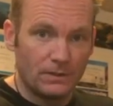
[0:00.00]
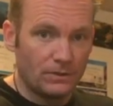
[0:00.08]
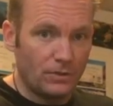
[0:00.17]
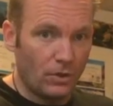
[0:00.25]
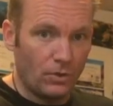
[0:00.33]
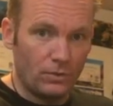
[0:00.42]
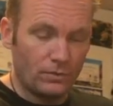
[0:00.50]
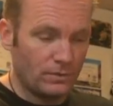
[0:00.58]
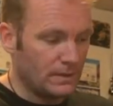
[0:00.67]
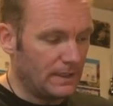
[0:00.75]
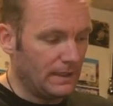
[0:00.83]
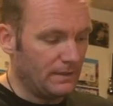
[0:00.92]

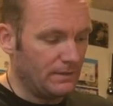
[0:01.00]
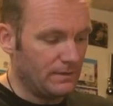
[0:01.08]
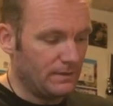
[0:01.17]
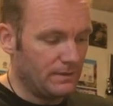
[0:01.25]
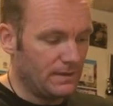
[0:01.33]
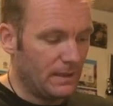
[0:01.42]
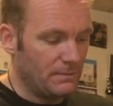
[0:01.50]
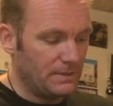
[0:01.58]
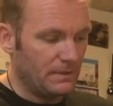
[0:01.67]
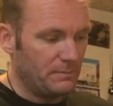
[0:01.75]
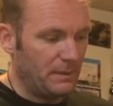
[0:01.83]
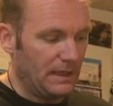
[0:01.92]
Don't get
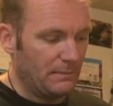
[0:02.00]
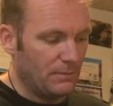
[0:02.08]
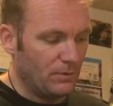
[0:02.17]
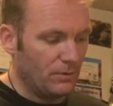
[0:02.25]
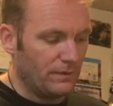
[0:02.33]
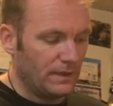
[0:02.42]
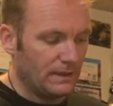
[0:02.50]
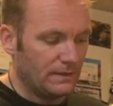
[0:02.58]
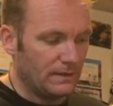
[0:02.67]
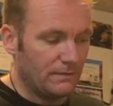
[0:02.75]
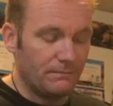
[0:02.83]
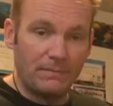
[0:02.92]
tempted by moving
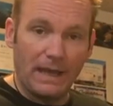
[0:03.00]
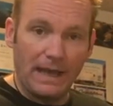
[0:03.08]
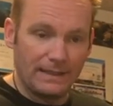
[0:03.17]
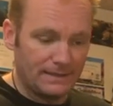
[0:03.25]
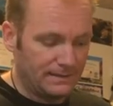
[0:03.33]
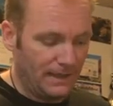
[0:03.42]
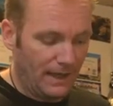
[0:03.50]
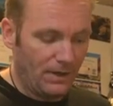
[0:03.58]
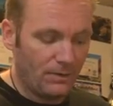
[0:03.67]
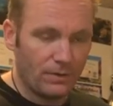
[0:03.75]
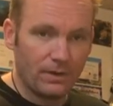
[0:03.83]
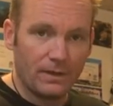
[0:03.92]
the bands
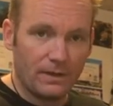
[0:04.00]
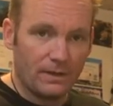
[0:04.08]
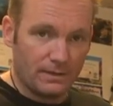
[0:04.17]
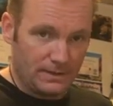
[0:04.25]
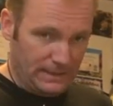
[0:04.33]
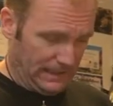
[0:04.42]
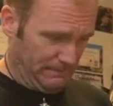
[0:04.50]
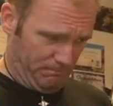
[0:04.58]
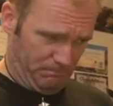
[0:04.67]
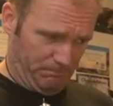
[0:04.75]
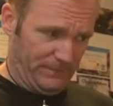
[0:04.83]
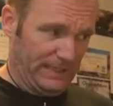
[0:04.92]
down to
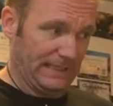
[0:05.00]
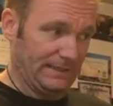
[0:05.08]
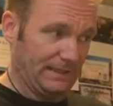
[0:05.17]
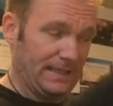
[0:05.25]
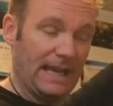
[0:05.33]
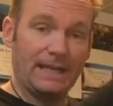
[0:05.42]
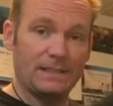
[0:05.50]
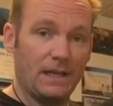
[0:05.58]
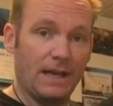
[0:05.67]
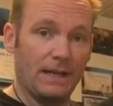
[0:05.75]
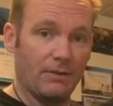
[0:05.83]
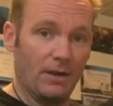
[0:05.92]
get the tanks
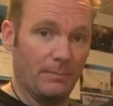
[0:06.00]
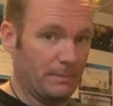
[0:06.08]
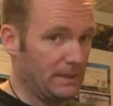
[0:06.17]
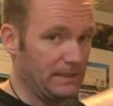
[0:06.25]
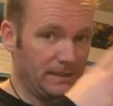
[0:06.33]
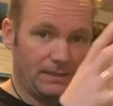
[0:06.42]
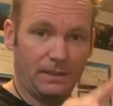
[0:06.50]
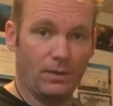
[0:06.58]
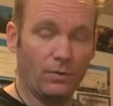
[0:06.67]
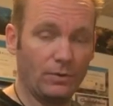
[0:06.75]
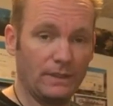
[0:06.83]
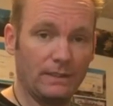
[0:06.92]
higher up, because it'll
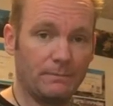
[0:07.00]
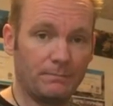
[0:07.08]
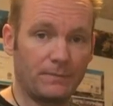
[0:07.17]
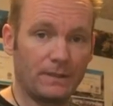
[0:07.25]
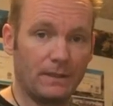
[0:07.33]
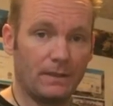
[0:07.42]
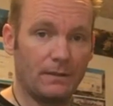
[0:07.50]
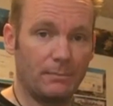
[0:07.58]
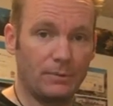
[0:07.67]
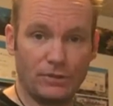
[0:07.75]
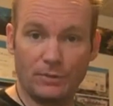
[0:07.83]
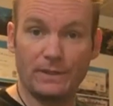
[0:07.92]
only
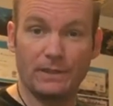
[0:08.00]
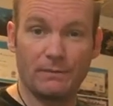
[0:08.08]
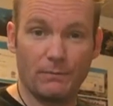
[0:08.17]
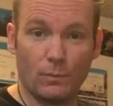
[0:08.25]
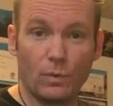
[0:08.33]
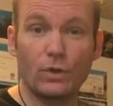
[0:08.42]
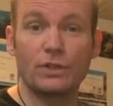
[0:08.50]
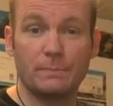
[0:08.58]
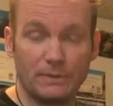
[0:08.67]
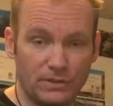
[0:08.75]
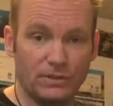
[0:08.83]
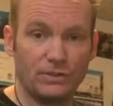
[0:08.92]
put you in a worse
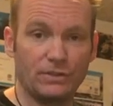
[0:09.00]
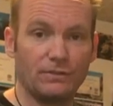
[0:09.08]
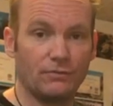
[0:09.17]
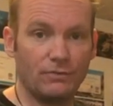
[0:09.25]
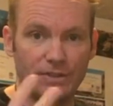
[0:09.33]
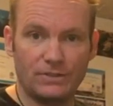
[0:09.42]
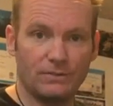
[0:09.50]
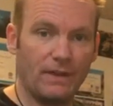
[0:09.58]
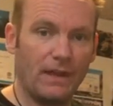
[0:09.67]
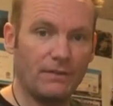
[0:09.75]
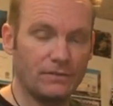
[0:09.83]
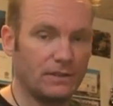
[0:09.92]
position to reach your
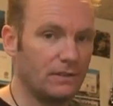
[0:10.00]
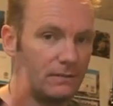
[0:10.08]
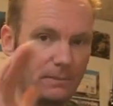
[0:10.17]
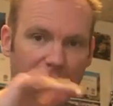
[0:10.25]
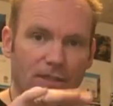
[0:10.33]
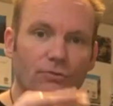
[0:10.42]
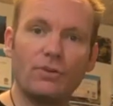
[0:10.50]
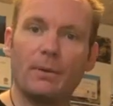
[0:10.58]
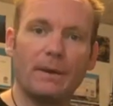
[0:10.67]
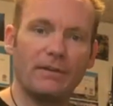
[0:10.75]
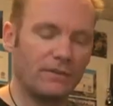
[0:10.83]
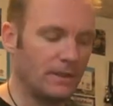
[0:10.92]
valves. It'll make you
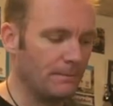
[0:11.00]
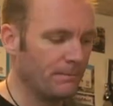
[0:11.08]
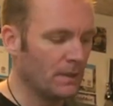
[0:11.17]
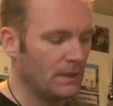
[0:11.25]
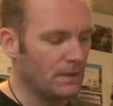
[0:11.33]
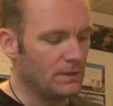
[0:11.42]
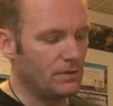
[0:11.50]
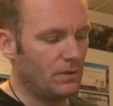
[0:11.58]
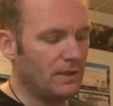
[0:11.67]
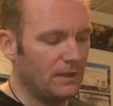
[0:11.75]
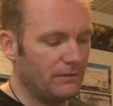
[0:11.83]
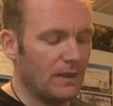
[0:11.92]
top heavy. So
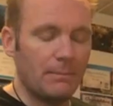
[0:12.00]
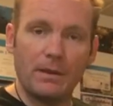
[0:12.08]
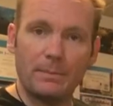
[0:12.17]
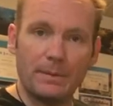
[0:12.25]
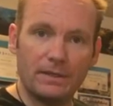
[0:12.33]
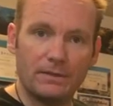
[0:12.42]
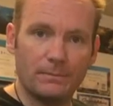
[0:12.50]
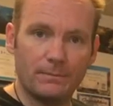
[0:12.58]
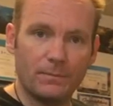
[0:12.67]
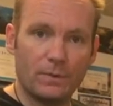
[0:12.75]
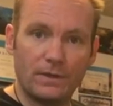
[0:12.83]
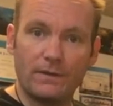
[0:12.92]
leave them up here
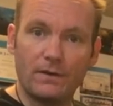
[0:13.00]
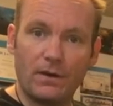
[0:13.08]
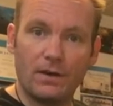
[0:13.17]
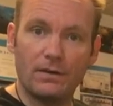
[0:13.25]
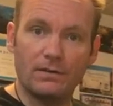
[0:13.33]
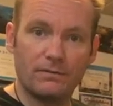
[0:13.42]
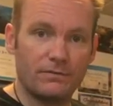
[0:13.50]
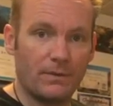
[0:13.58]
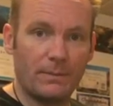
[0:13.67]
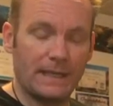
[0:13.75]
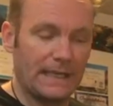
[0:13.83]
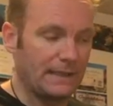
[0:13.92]
where they are
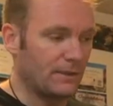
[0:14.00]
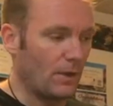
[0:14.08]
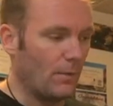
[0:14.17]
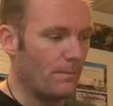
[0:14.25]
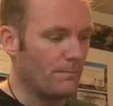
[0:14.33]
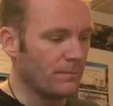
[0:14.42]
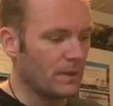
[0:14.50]
from the get-go.